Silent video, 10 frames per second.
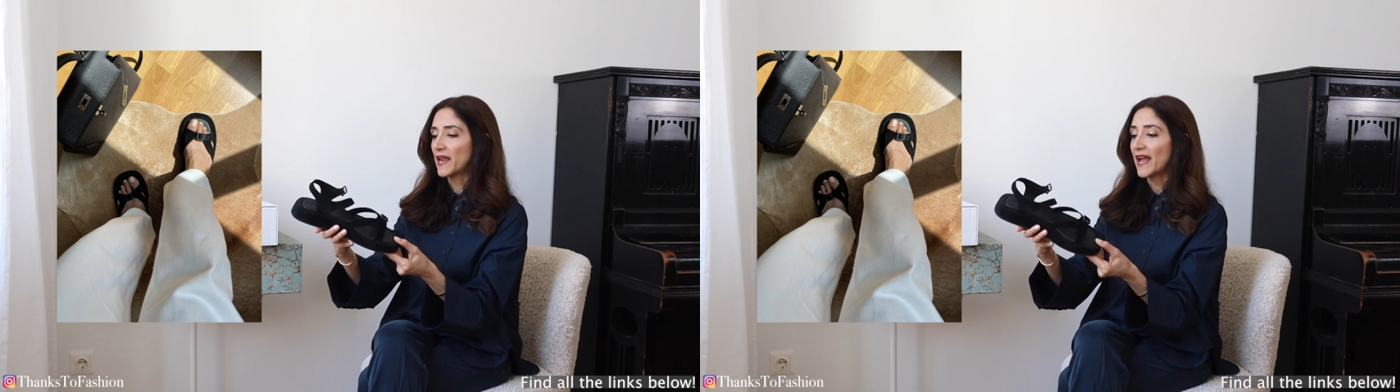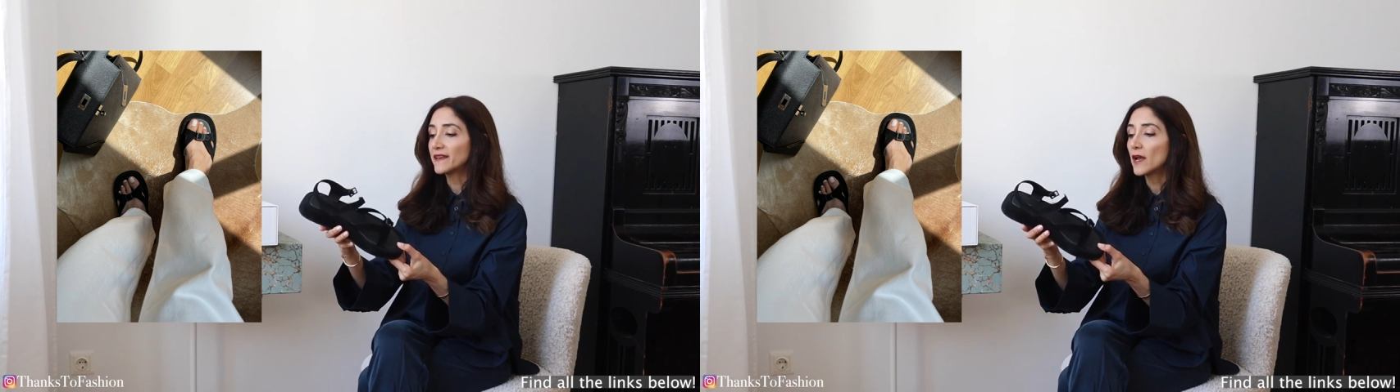
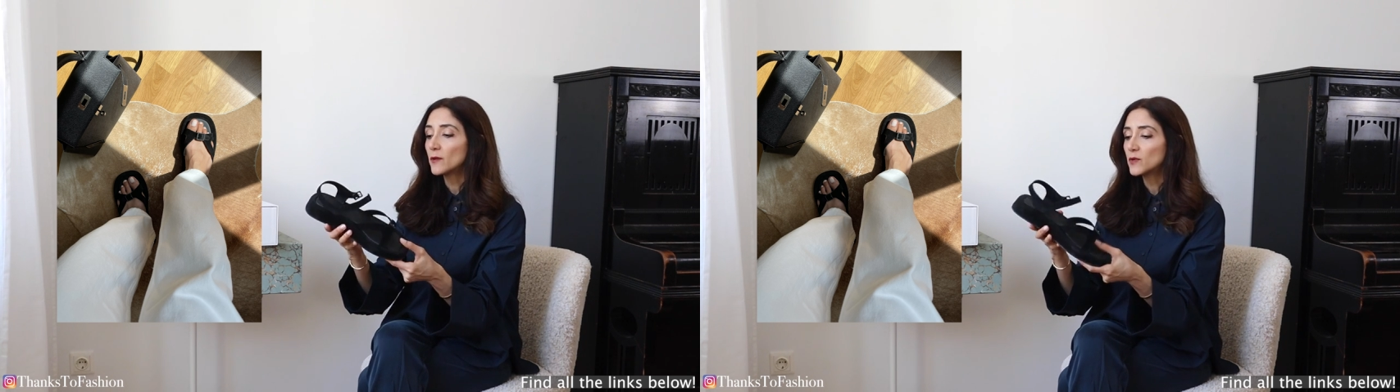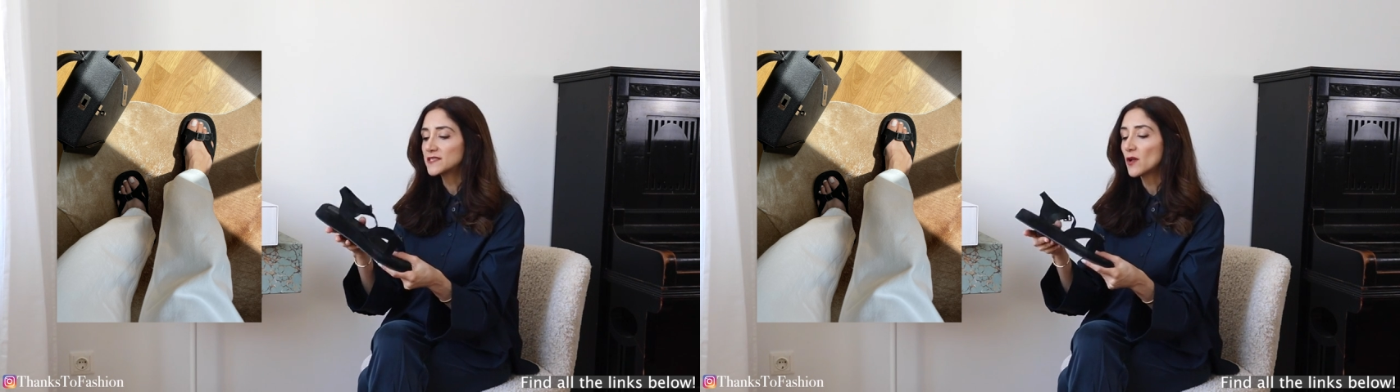and I
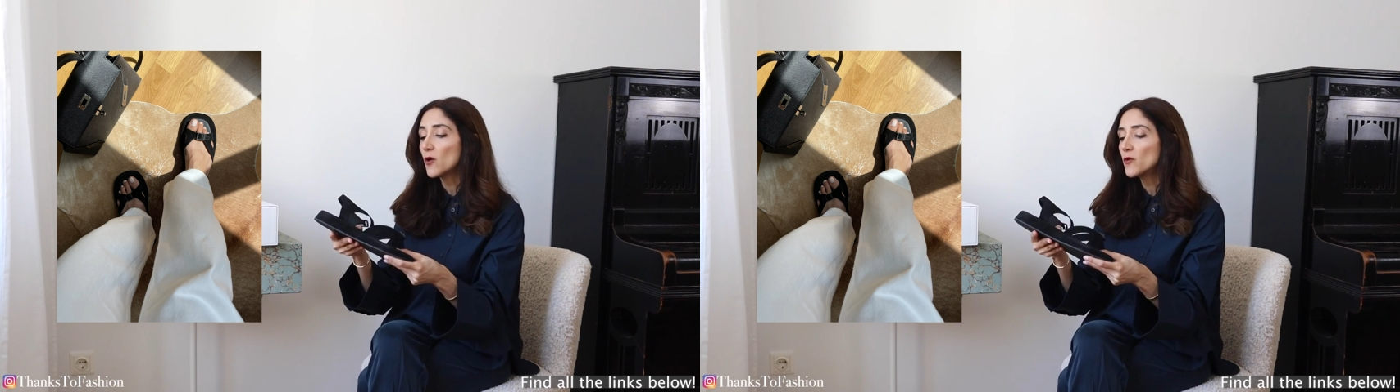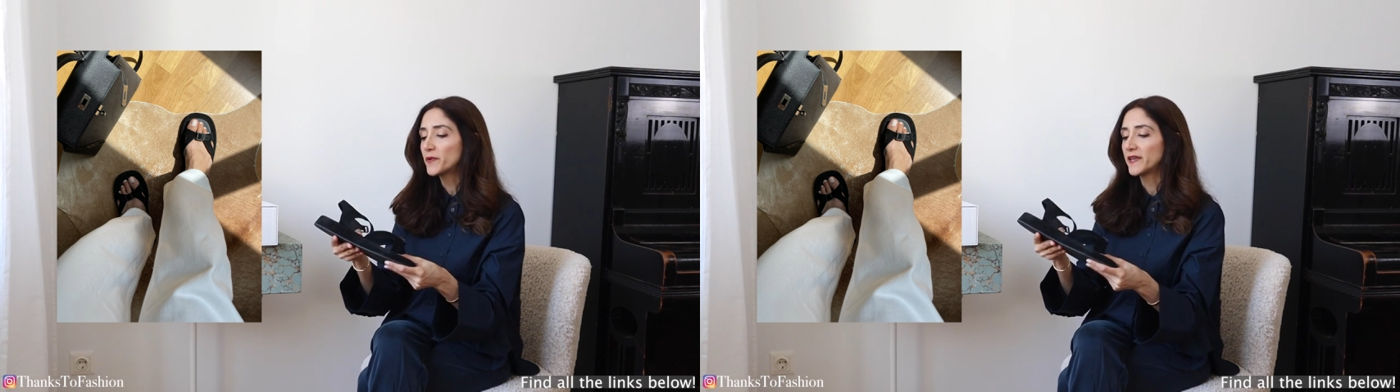was
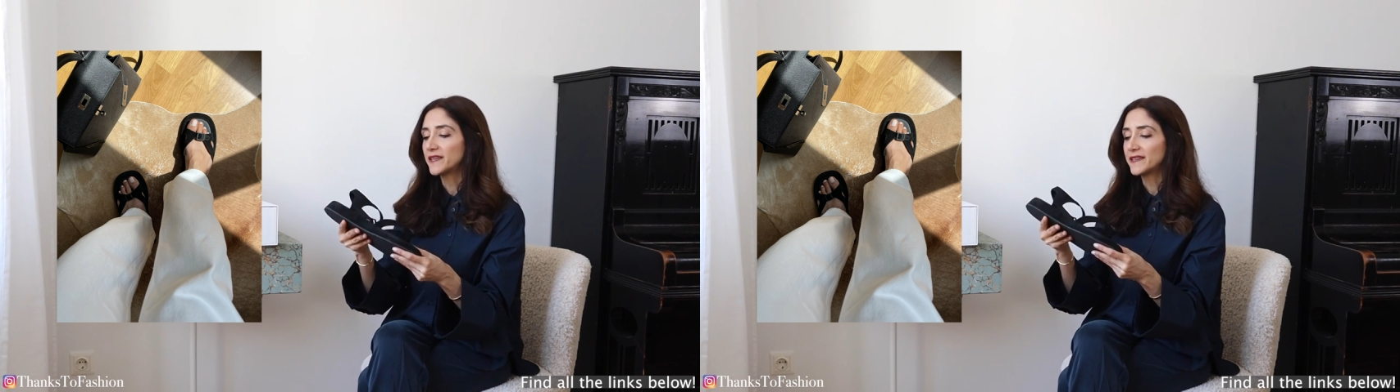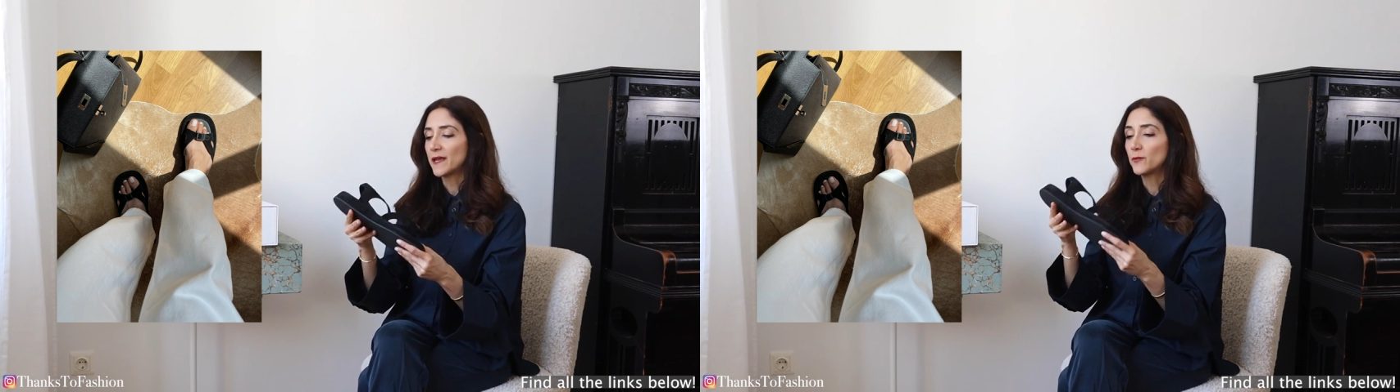
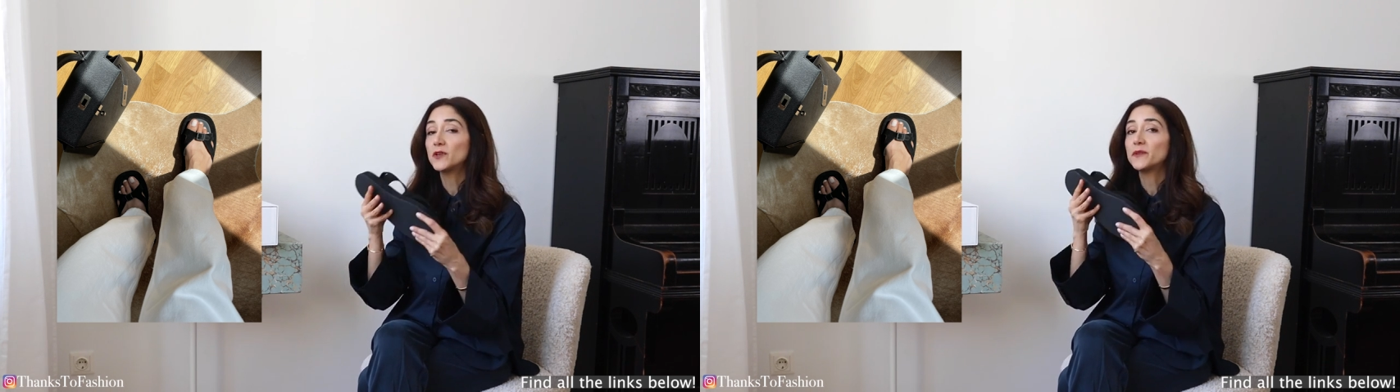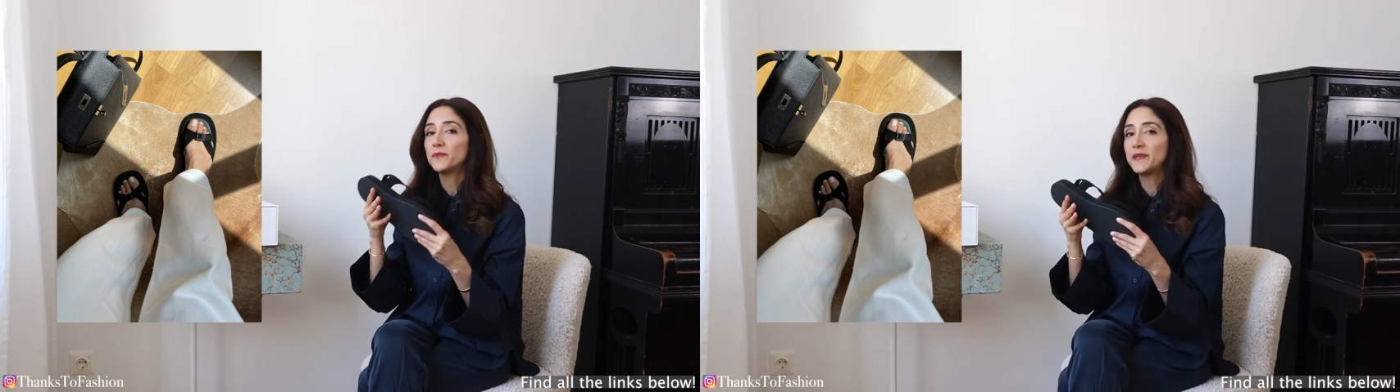hoping they
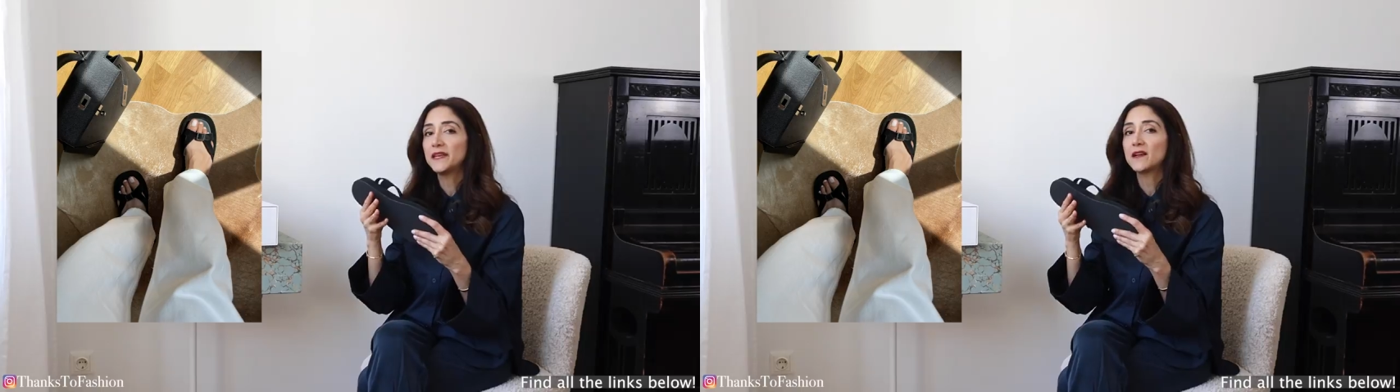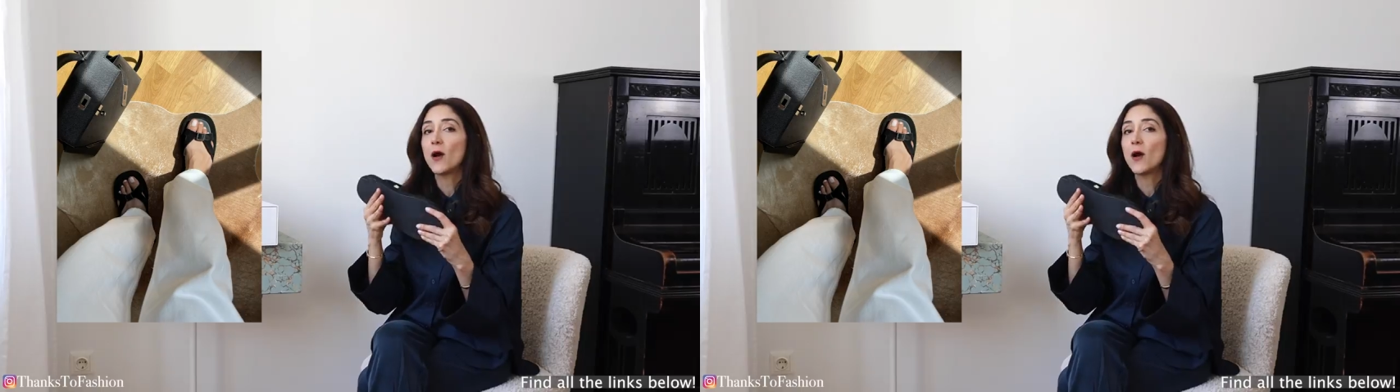would be